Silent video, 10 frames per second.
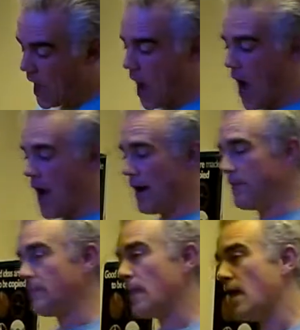
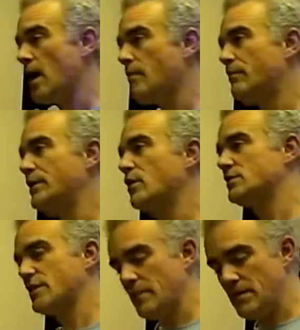Um, but not
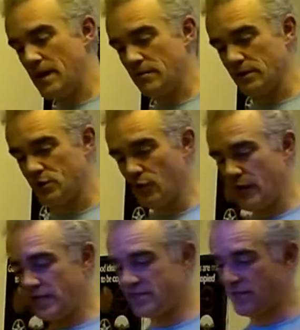so many people are talking
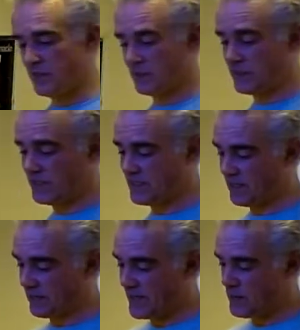civil, civil
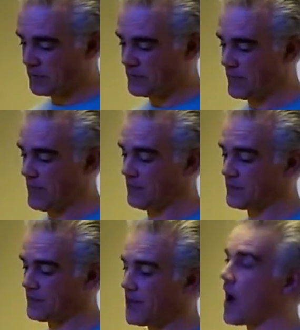liberties.